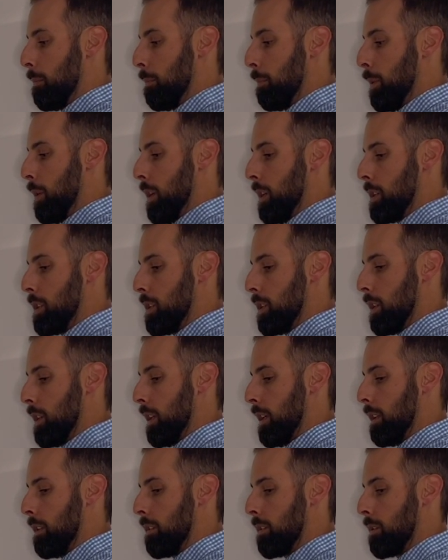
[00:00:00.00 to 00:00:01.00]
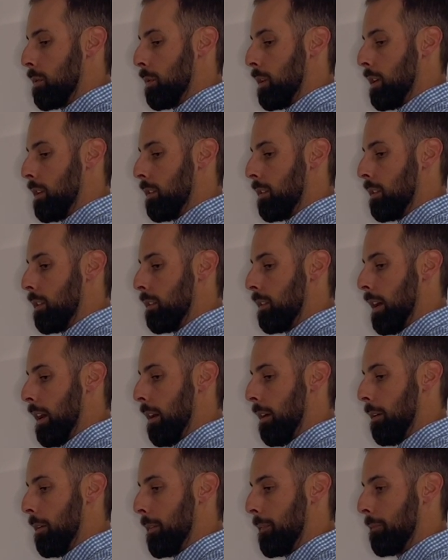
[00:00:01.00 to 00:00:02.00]
Push and squeeze the
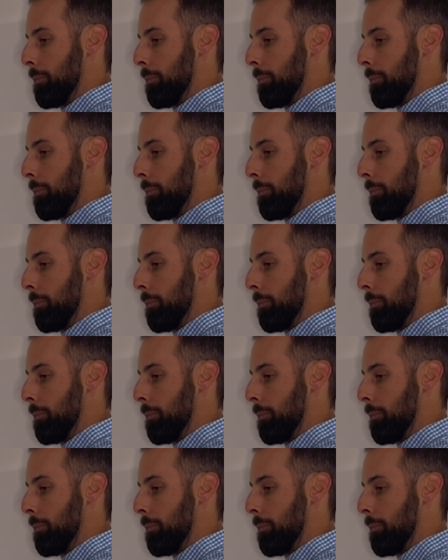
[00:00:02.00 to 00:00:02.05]
towel.